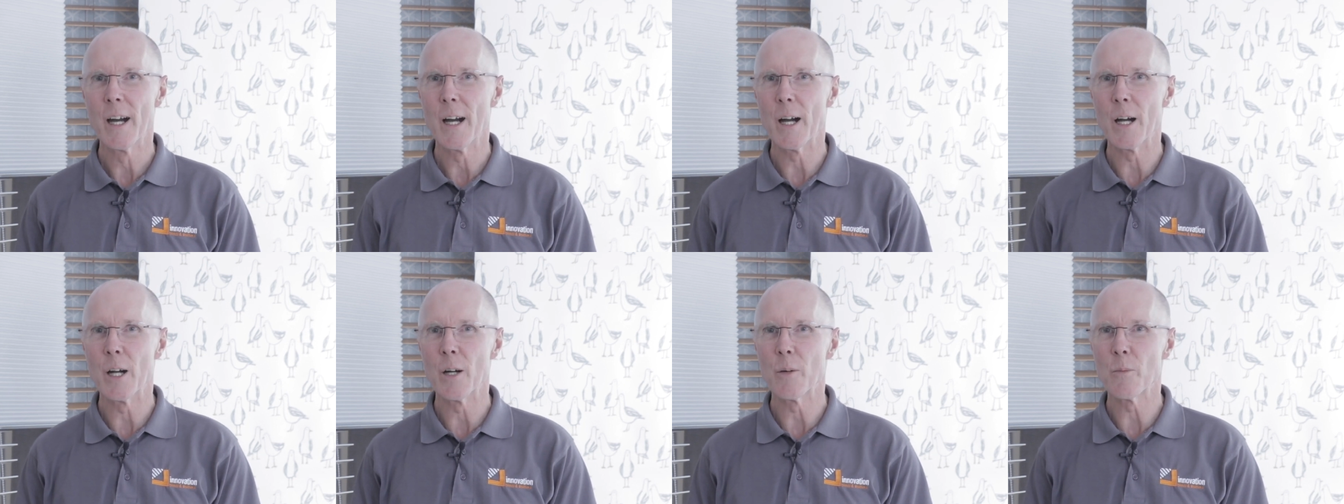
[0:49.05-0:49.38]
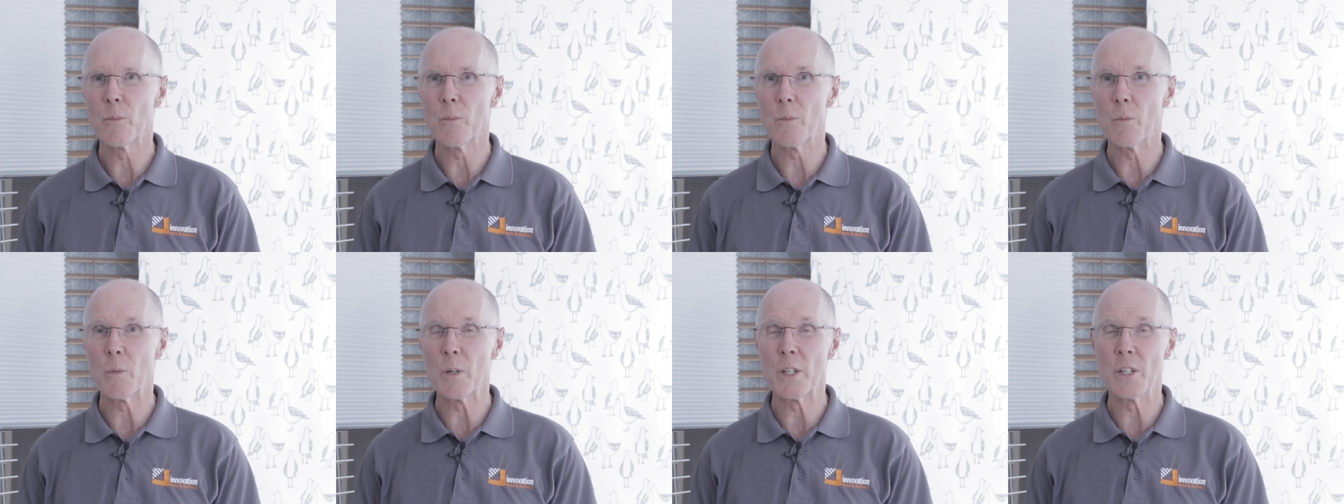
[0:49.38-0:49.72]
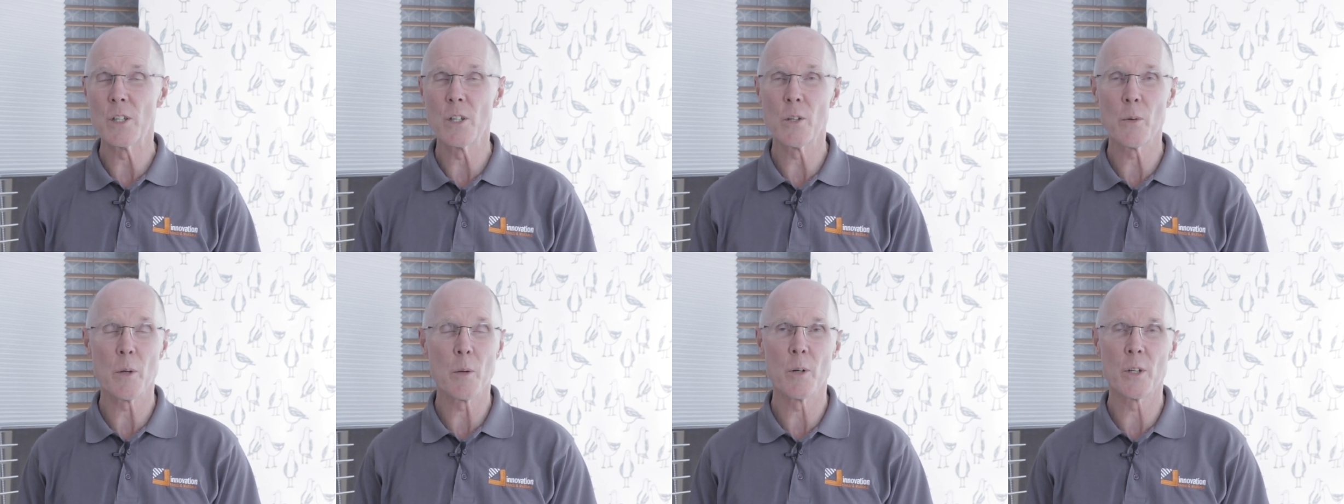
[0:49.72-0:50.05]
Um, we
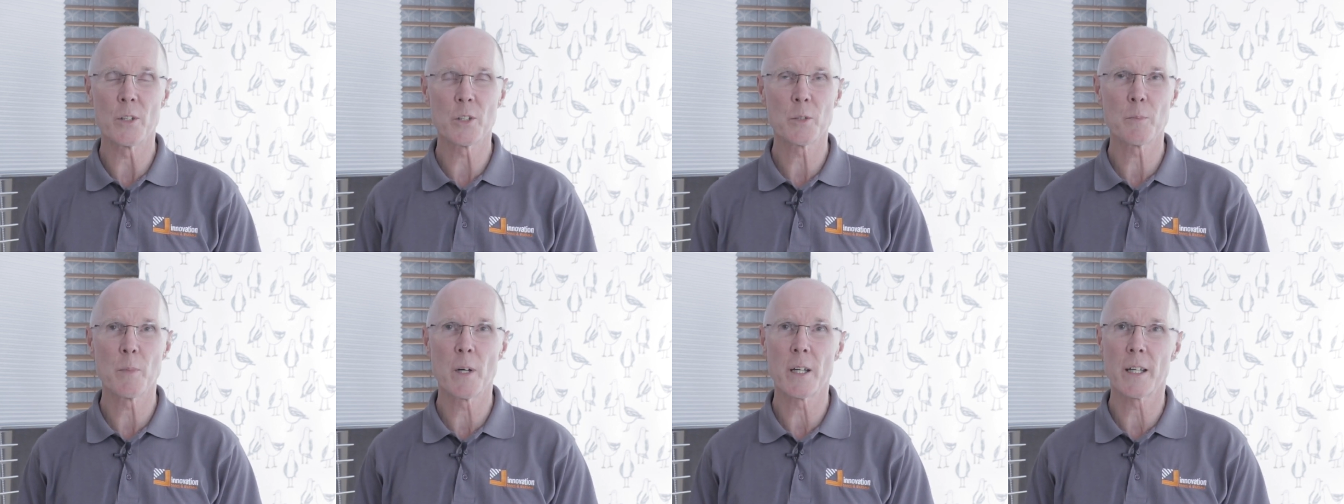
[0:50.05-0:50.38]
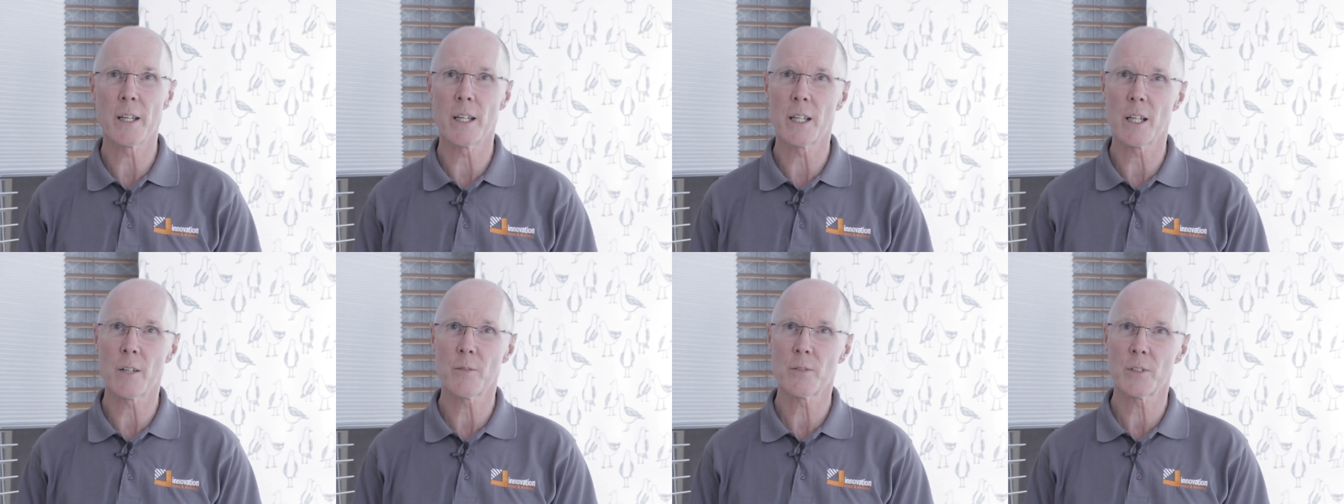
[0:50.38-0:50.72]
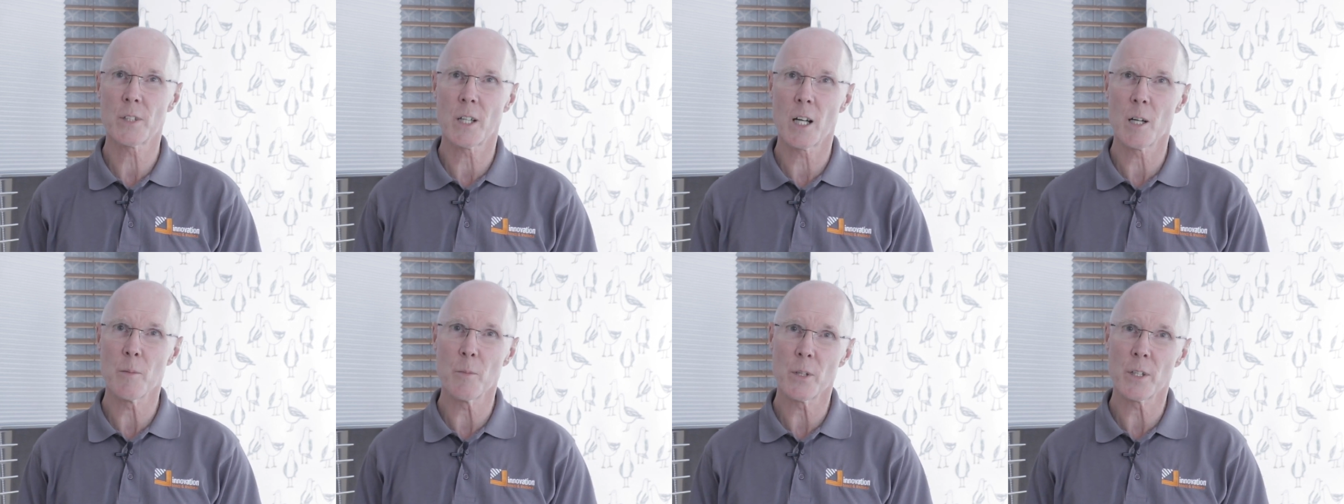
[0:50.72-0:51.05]
knew we weren't spending enough
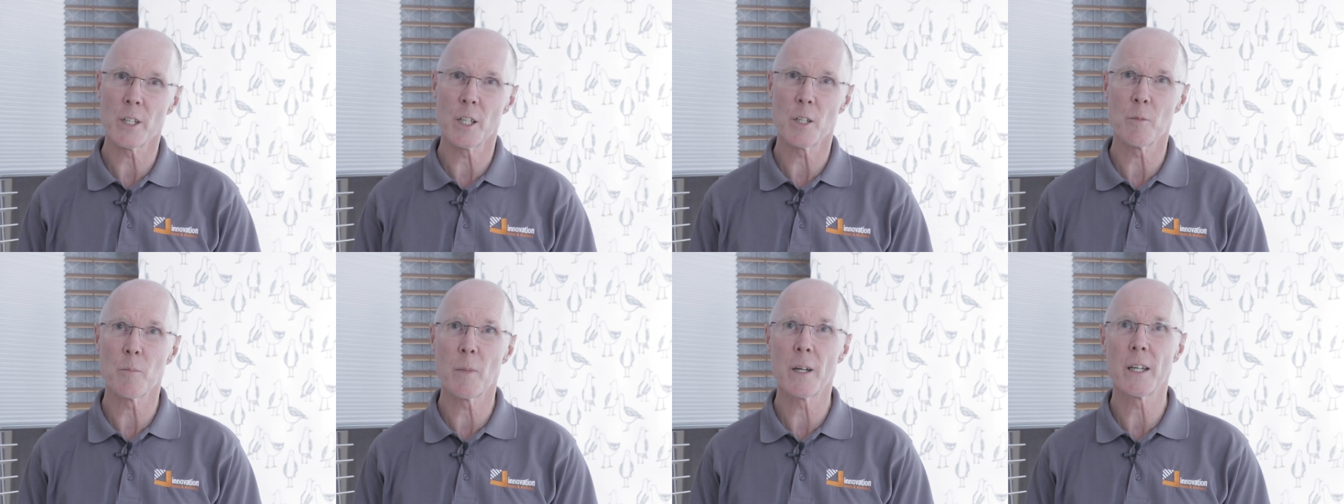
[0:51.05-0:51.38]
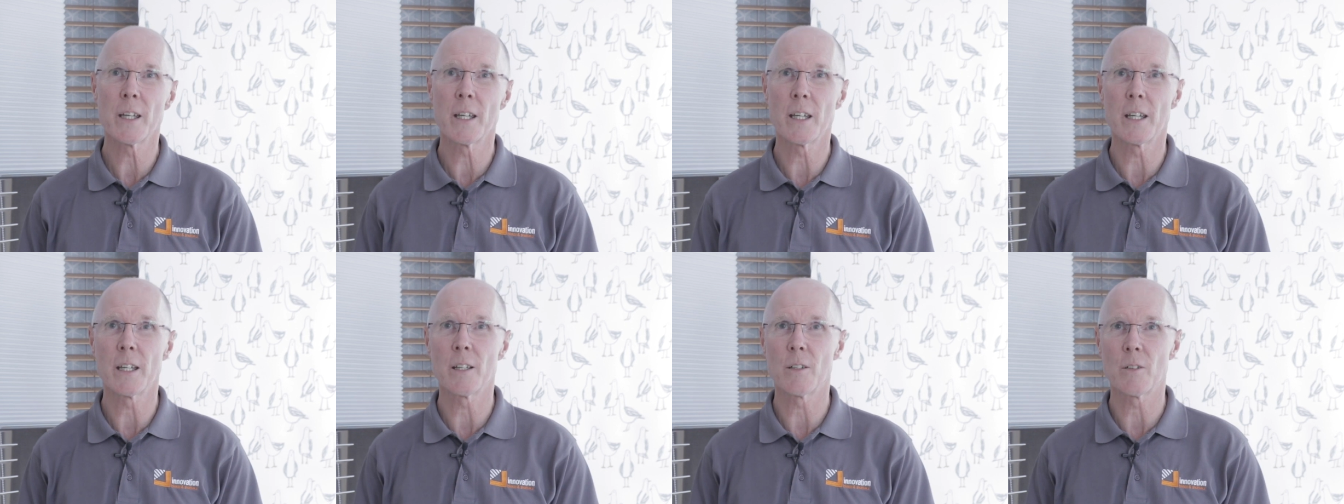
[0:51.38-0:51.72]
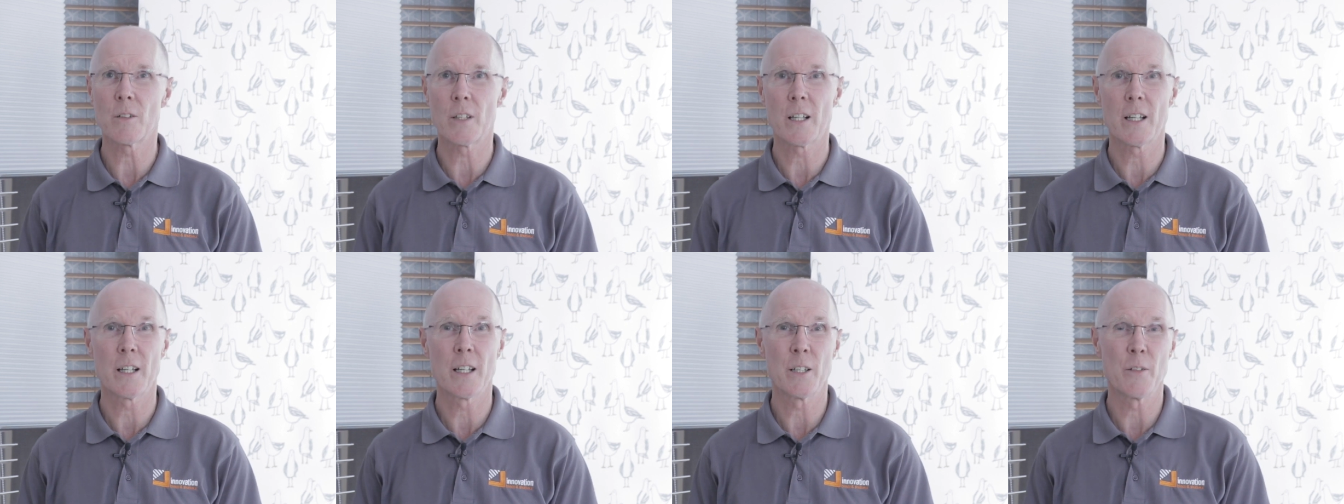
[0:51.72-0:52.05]
time on it and making
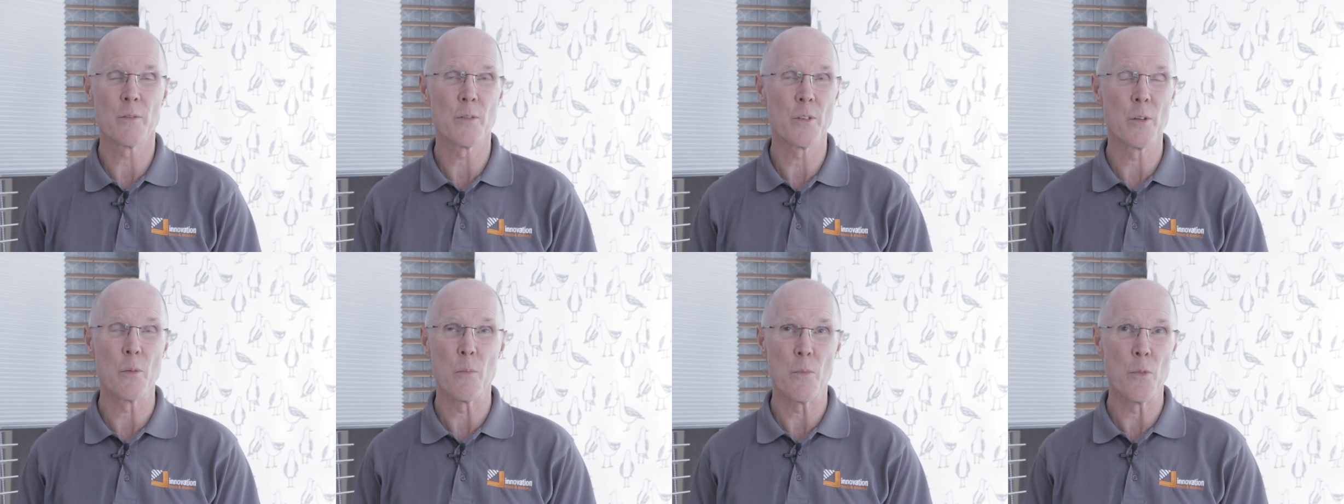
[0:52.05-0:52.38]
kind of the,